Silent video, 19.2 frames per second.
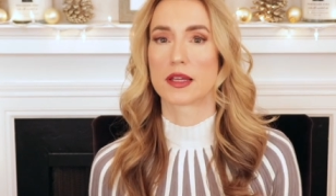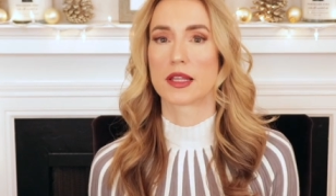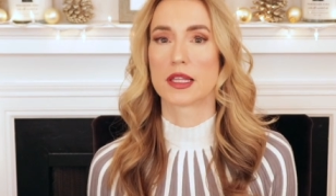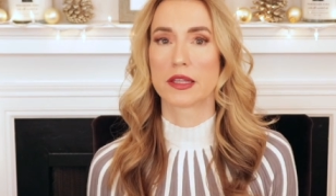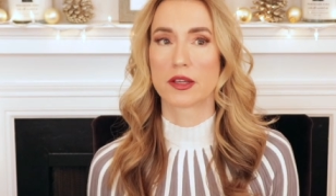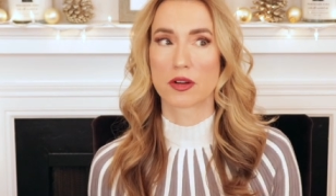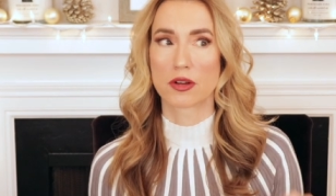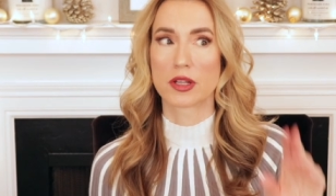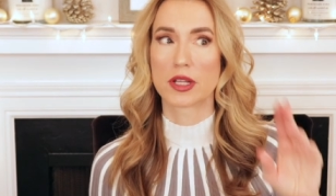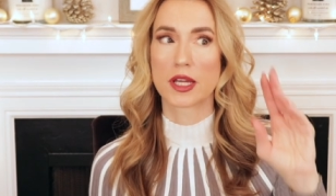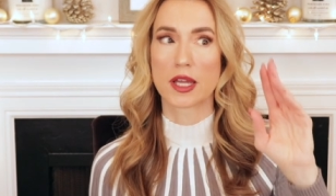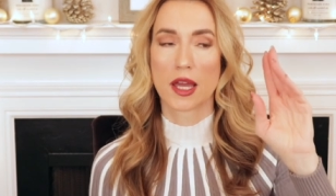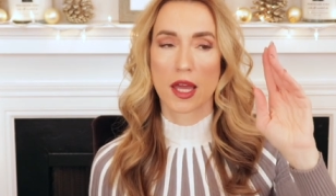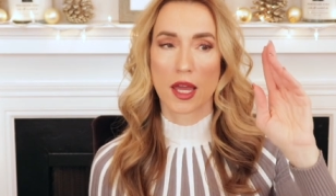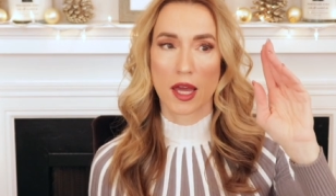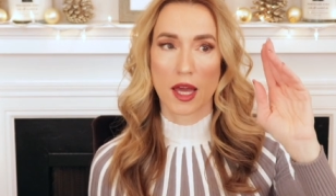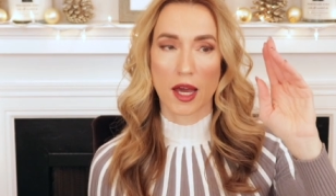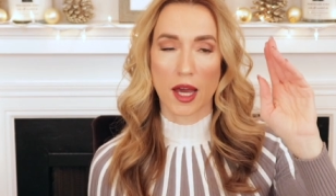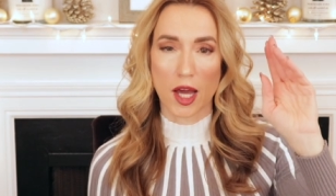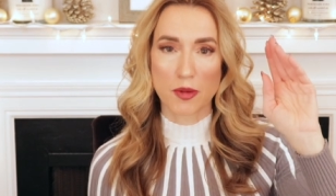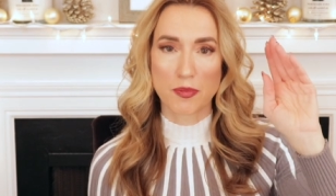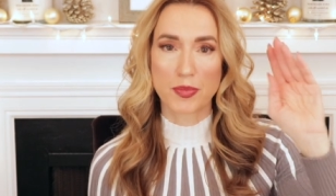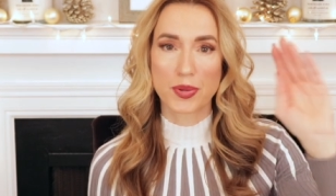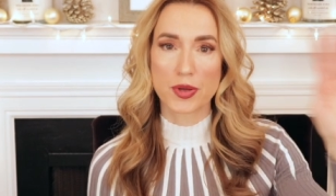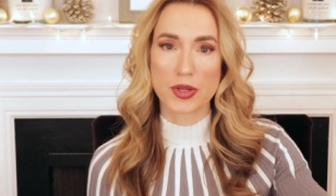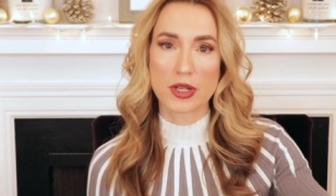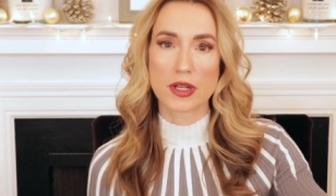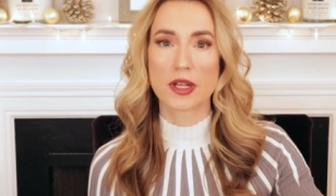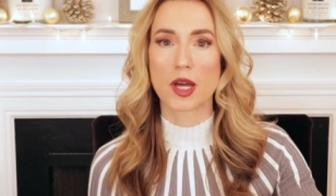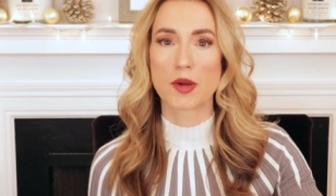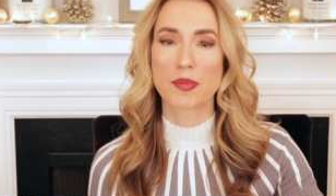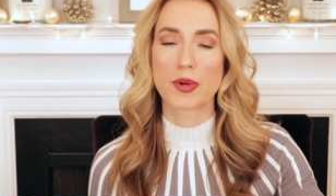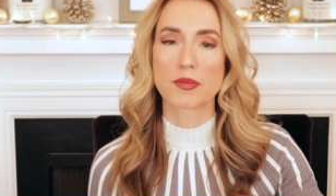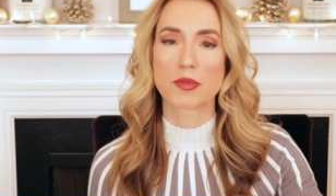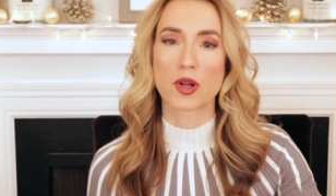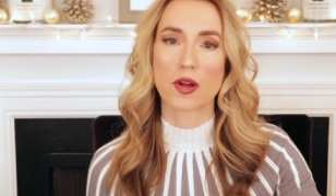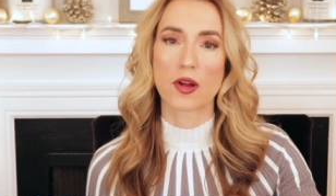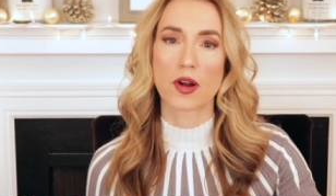It literally, I put it up
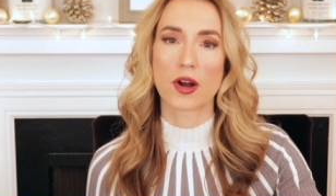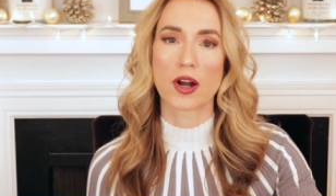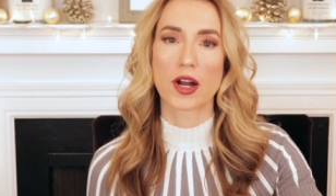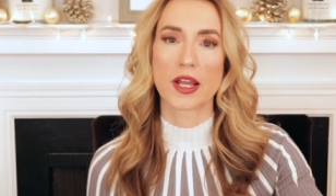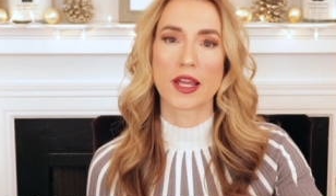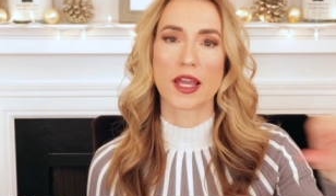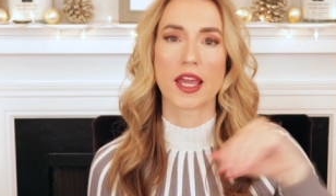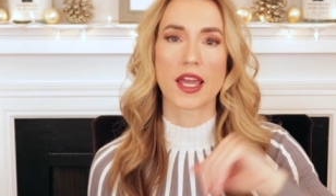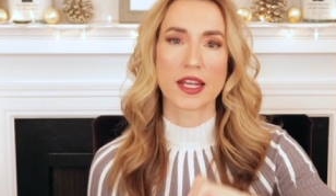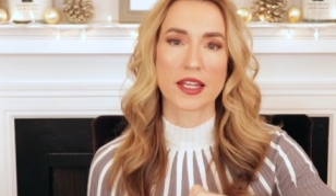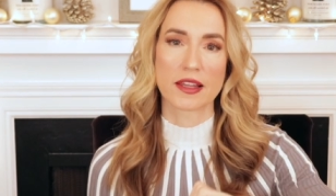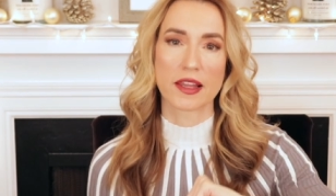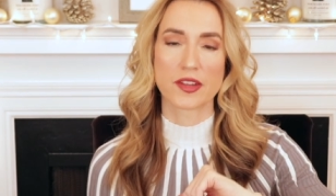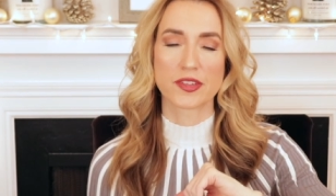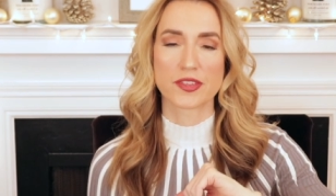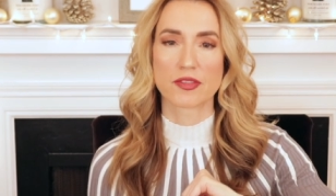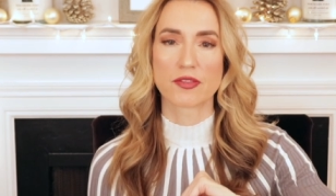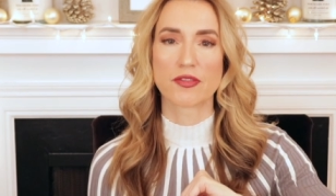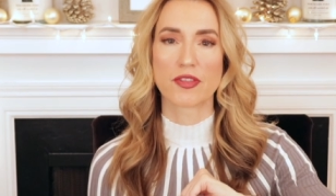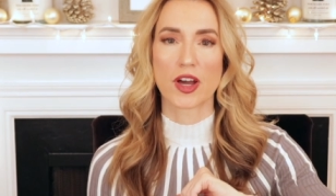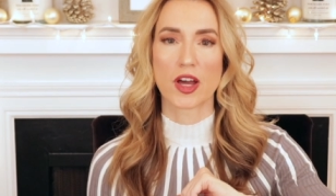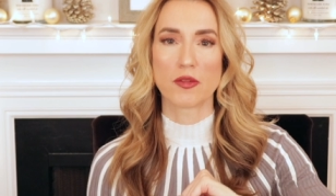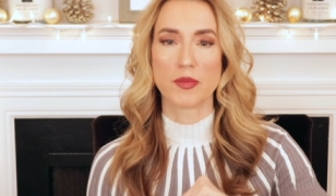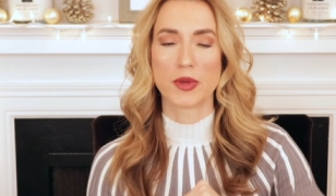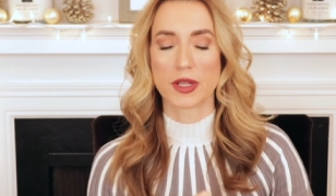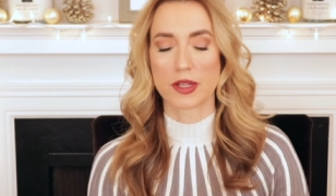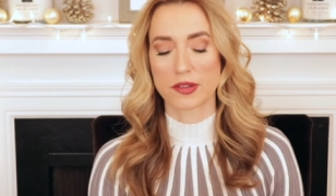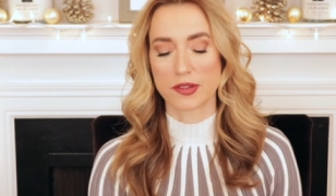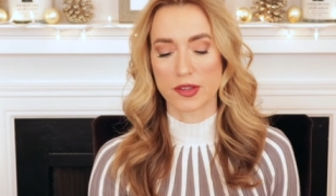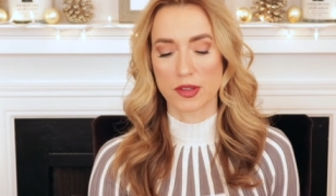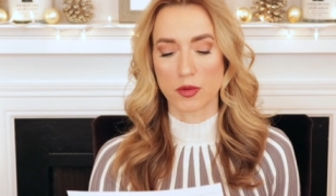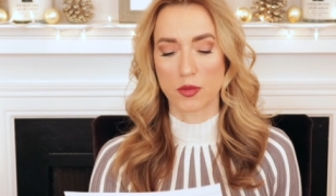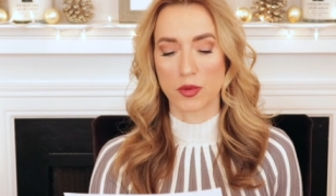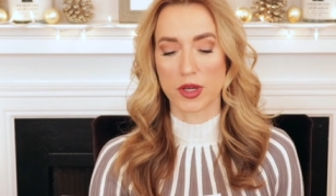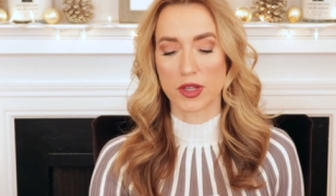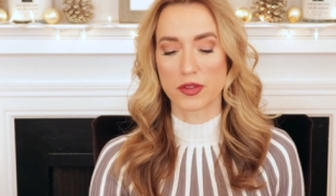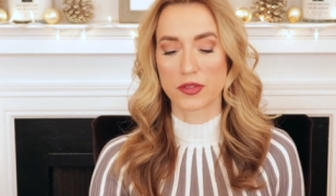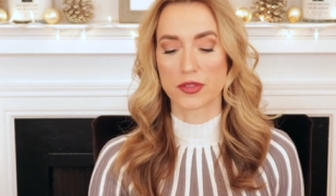on Mercari in less than five minutes. It
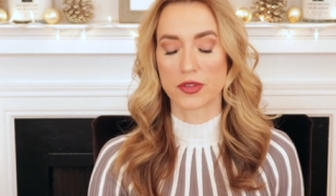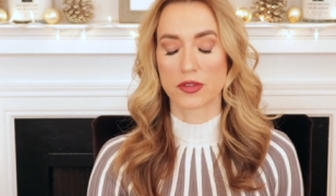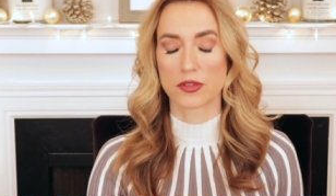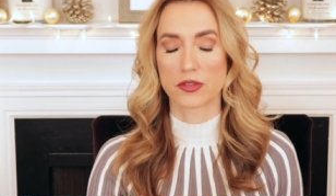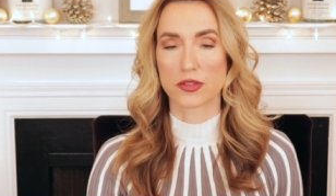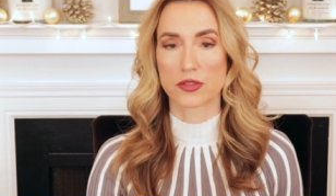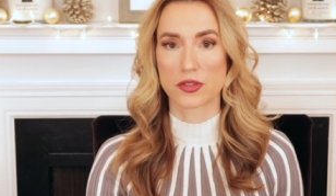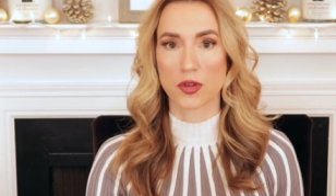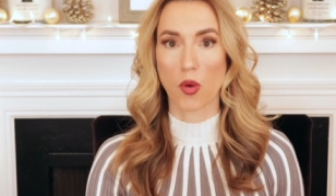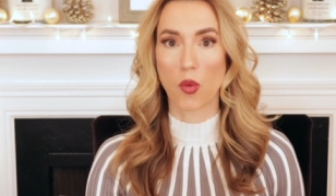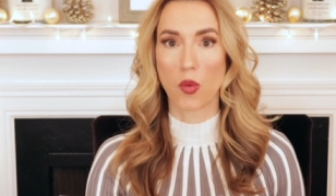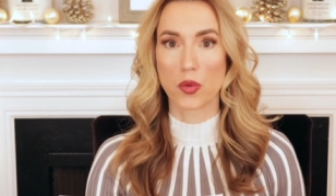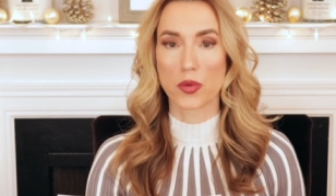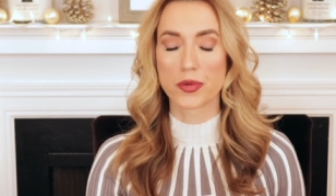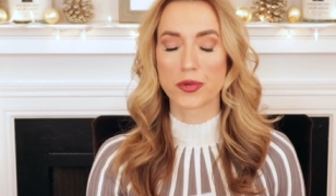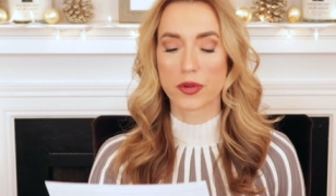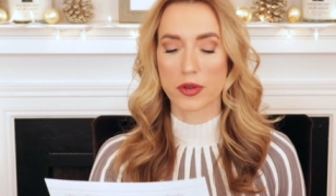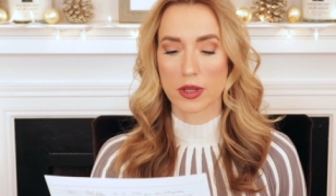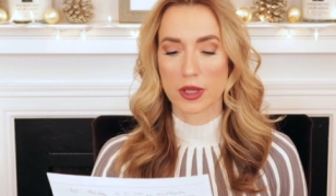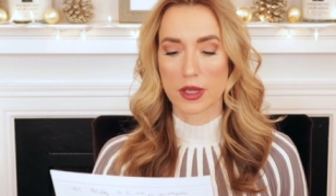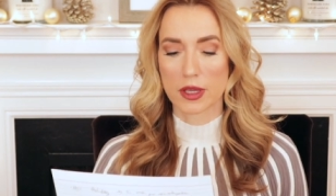was sold.